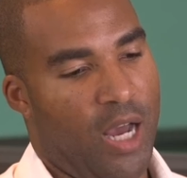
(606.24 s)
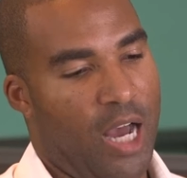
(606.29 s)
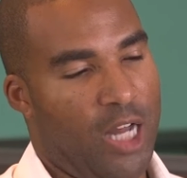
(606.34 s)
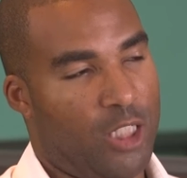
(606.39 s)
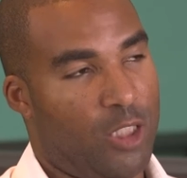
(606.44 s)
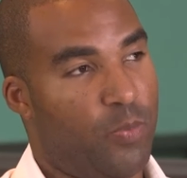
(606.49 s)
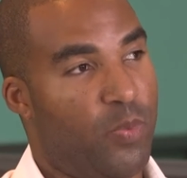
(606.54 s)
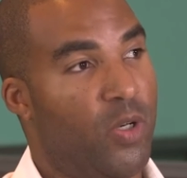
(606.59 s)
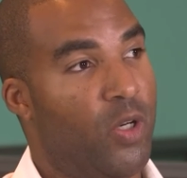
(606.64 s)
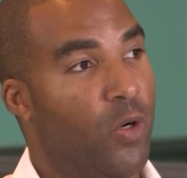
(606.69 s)

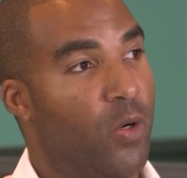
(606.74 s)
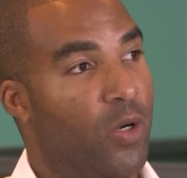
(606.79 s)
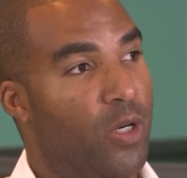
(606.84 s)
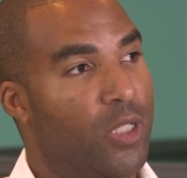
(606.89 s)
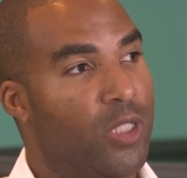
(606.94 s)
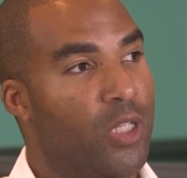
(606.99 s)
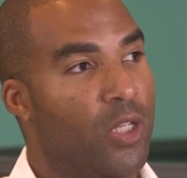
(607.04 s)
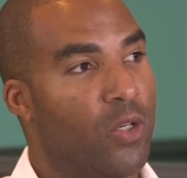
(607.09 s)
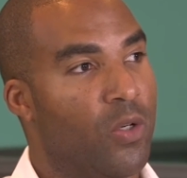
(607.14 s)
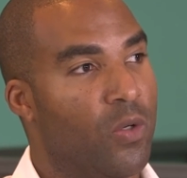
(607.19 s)

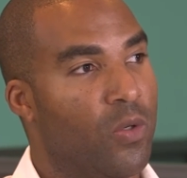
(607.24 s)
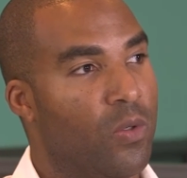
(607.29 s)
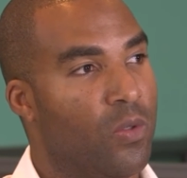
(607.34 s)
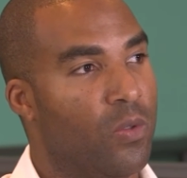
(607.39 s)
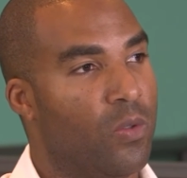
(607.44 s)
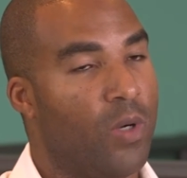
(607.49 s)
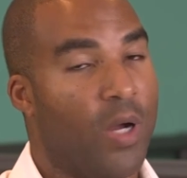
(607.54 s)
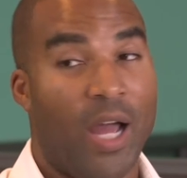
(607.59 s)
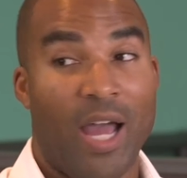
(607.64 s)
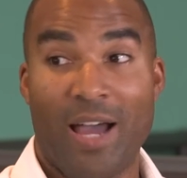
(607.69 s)
entrepreneurs
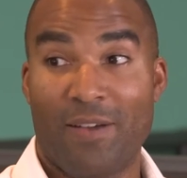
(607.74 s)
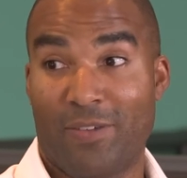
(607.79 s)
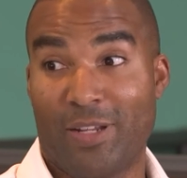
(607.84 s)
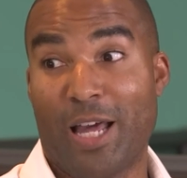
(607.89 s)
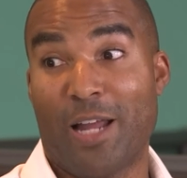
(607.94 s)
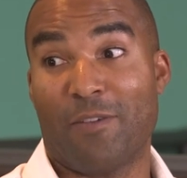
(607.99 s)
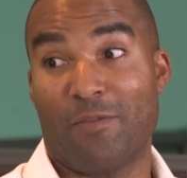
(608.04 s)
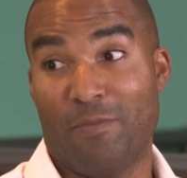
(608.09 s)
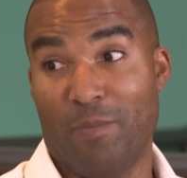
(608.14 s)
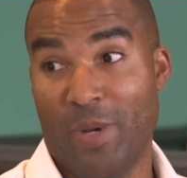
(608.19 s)
who have a
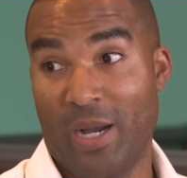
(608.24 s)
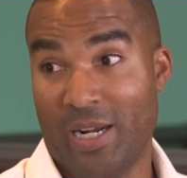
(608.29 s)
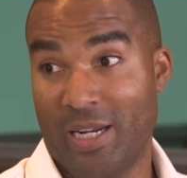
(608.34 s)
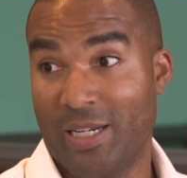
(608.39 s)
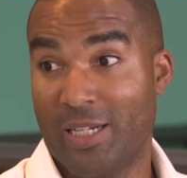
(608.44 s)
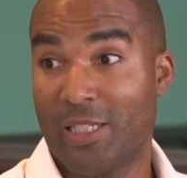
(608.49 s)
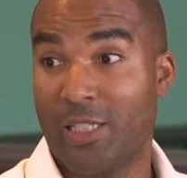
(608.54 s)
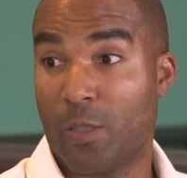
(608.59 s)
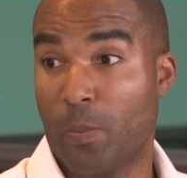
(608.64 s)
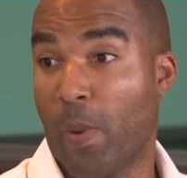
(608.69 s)
lot of money
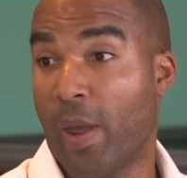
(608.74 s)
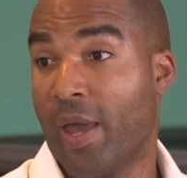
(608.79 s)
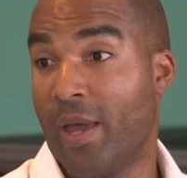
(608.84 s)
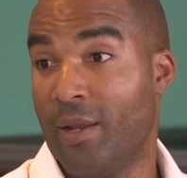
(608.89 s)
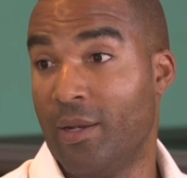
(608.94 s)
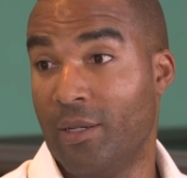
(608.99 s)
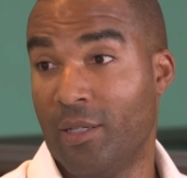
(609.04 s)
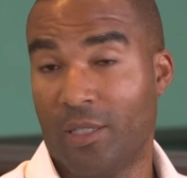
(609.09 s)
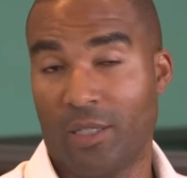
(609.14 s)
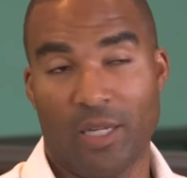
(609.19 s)
to
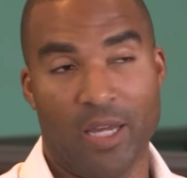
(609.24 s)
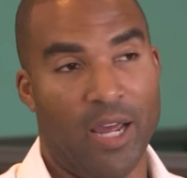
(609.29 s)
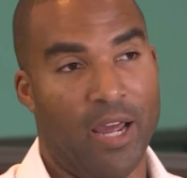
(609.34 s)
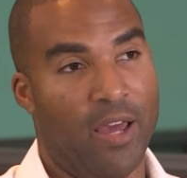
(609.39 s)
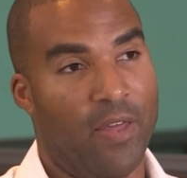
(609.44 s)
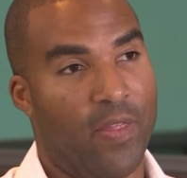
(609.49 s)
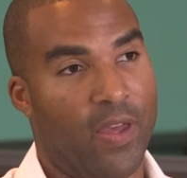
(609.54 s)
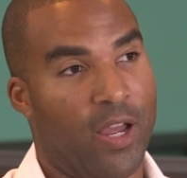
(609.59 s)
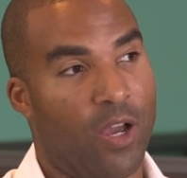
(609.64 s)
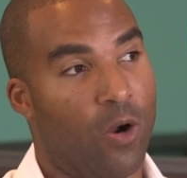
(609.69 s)
spend
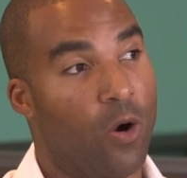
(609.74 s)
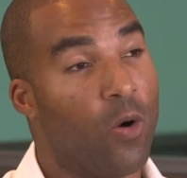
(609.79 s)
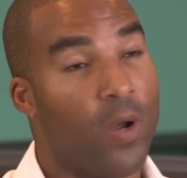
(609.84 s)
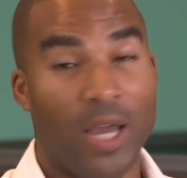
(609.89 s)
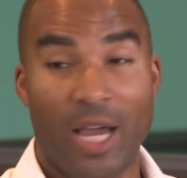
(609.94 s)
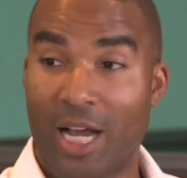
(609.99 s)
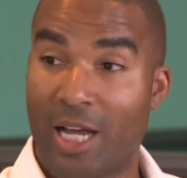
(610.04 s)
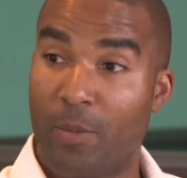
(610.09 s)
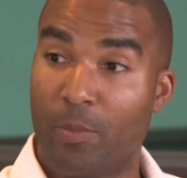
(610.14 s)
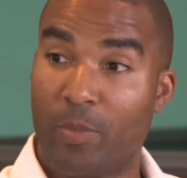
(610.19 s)
and they go,
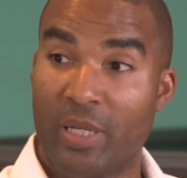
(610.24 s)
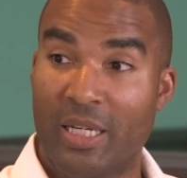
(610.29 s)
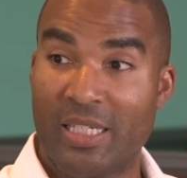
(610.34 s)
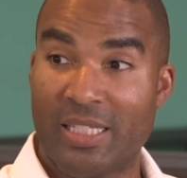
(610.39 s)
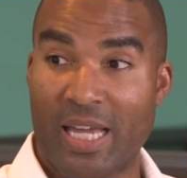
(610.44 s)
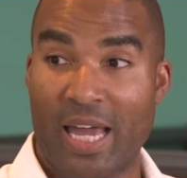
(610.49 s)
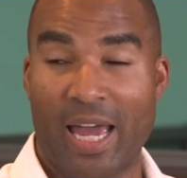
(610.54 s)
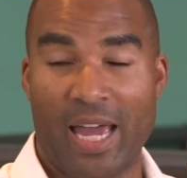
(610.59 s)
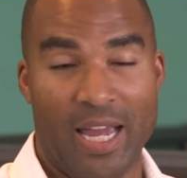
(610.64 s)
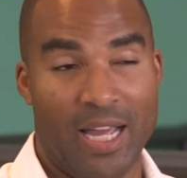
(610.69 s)
okay, I can place
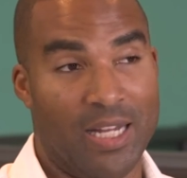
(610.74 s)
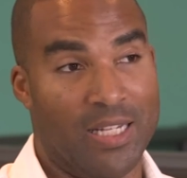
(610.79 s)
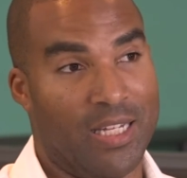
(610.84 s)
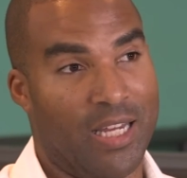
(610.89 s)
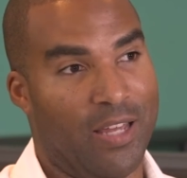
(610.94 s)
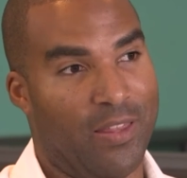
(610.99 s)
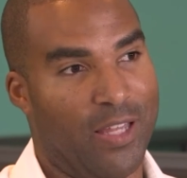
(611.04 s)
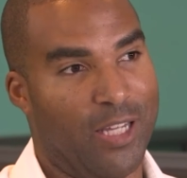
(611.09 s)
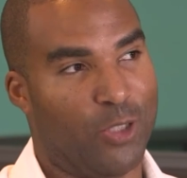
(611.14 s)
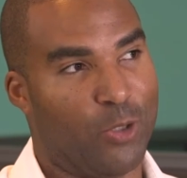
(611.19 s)
ads.
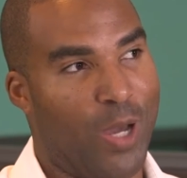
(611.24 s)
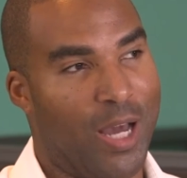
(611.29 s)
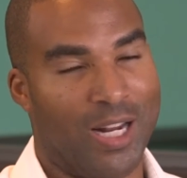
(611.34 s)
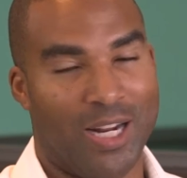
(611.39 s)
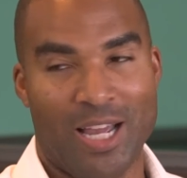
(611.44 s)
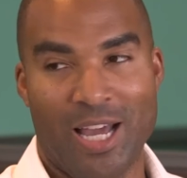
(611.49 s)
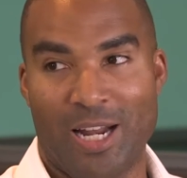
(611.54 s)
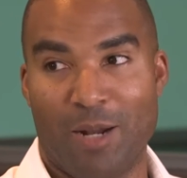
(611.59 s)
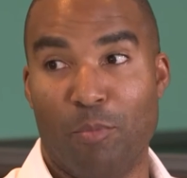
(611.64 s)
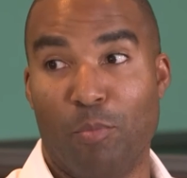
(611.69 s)
And they try to
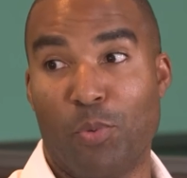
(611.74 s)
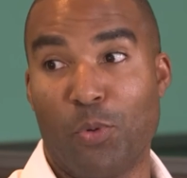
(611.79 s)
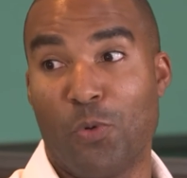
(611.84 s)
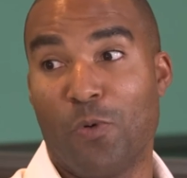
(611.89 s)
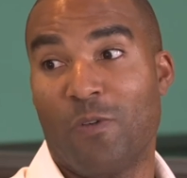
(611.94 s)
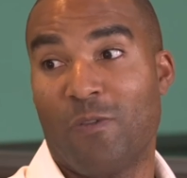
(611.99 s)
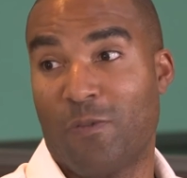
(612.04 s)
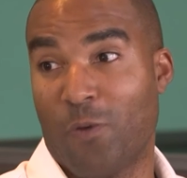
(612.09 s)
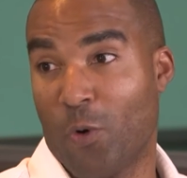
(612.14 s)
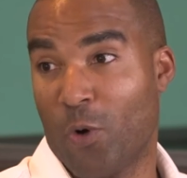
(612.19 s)
kind of
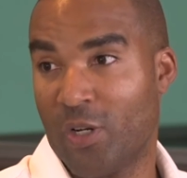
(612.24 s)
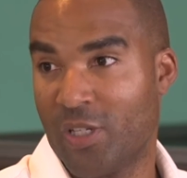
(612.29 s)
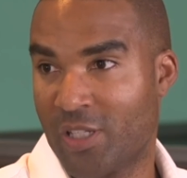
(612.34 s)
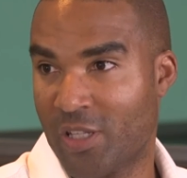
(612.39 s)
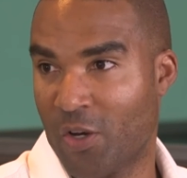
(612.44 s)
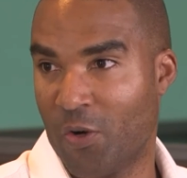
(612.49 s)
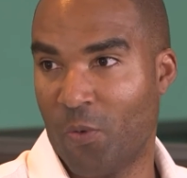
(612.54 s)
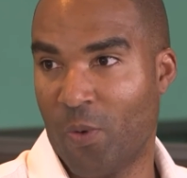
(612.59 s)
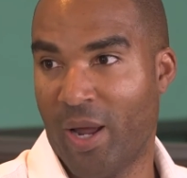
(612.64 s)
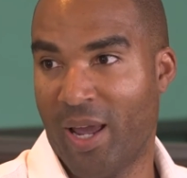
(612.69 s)
brute force
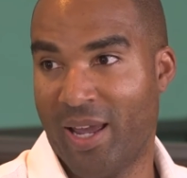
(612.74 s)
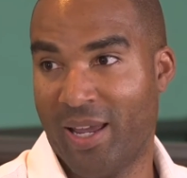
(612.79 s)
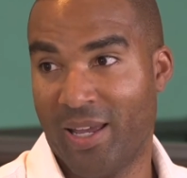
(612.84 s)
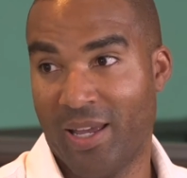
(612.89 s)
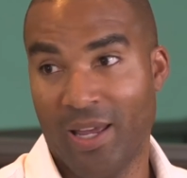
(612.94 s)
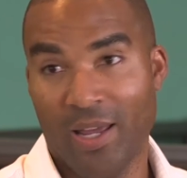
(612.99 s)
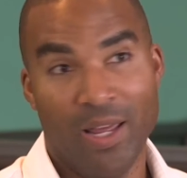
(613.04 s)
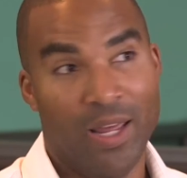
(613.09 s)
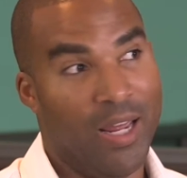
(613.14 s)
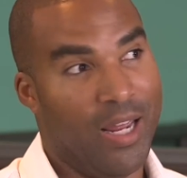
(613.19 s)
their way
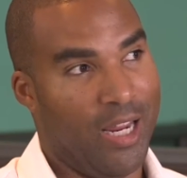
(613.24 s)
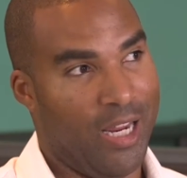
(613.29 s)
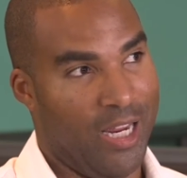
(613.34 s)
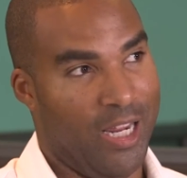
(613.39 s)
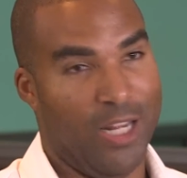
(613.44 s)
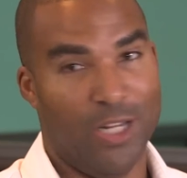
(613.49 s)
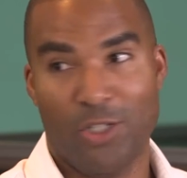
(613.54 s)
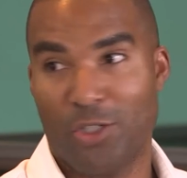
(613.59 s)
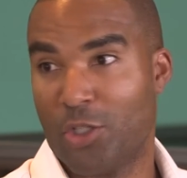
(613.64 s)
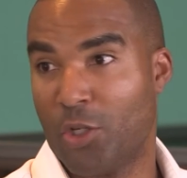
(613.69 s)

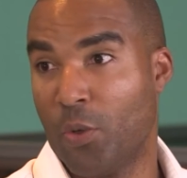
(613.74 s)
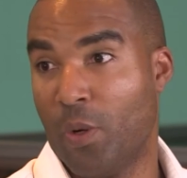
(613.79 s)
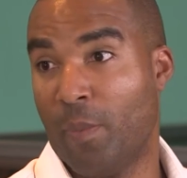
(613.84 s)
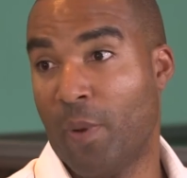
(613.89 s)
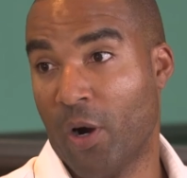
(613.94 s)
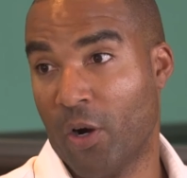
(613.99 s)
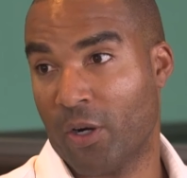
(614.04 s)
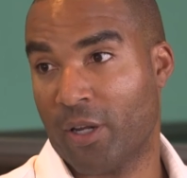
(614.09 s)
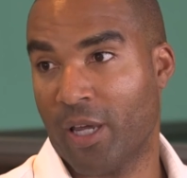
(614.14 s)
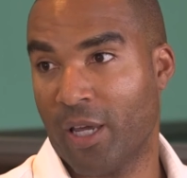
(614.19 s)
into a
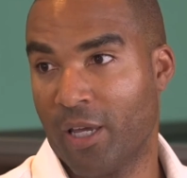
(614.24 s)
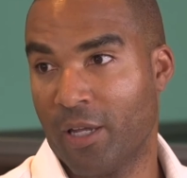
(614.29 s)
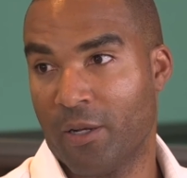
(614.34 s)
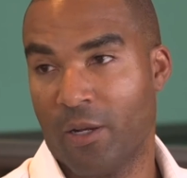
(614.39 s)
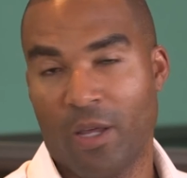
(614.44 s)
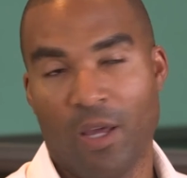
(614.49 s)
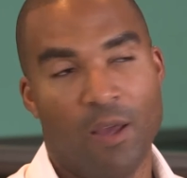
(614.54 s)
market.